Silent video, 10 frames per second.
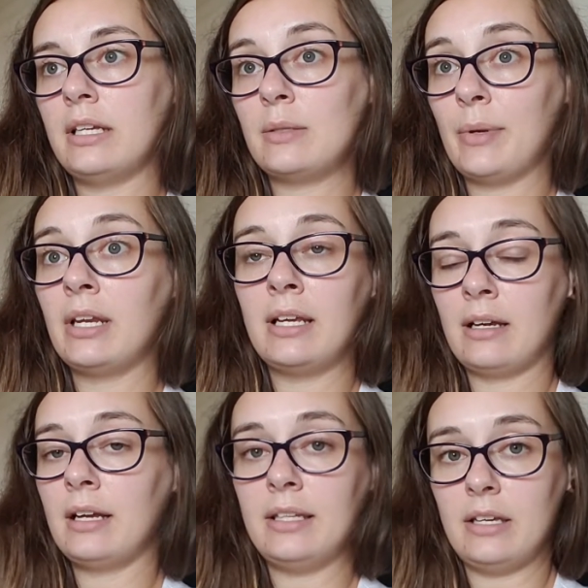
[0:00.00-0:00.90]
it's been
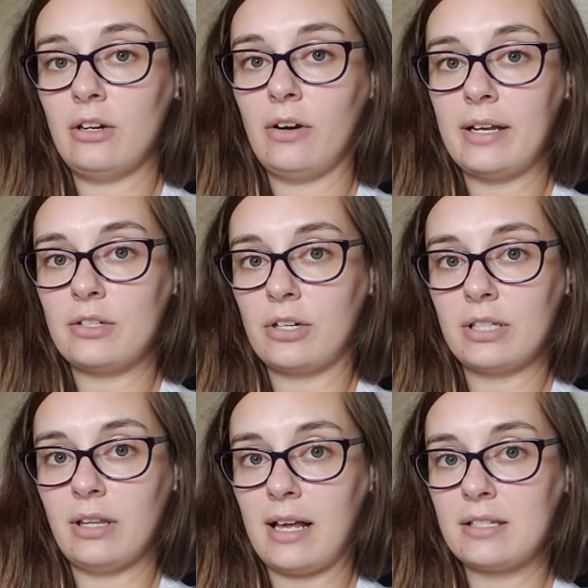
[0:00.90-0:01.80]
a year, I
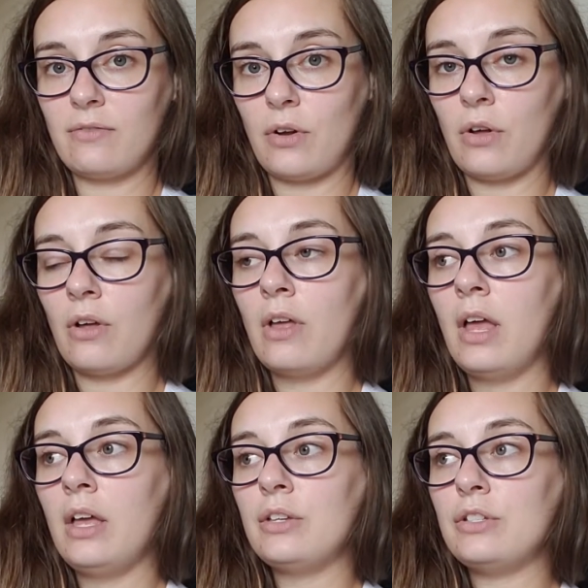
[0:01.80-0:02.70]
started last fall
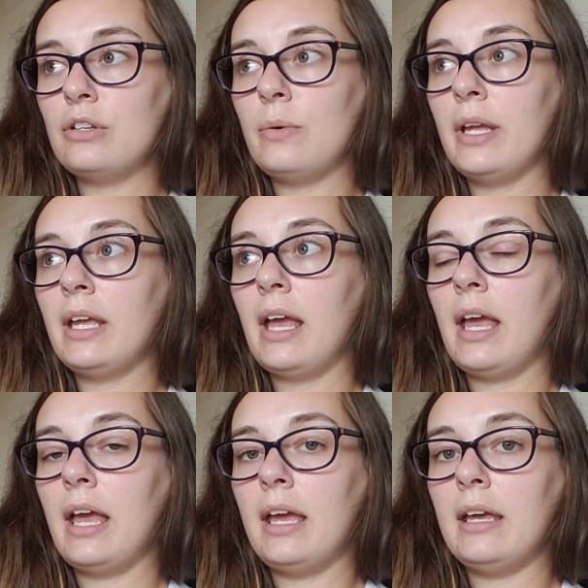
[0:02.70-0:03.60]
doing
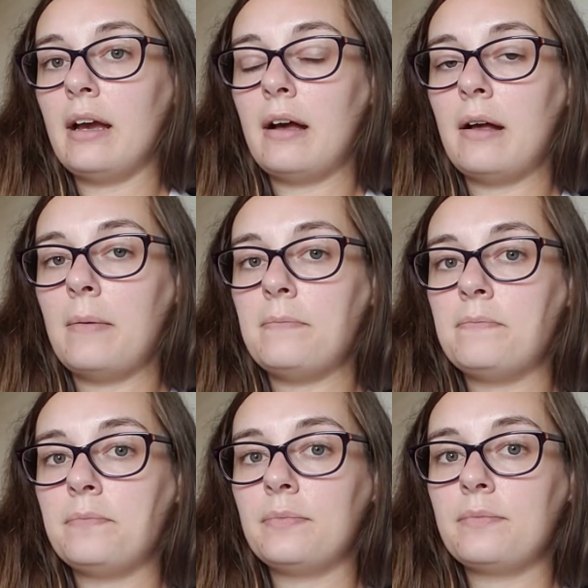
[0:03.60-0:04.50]
a um,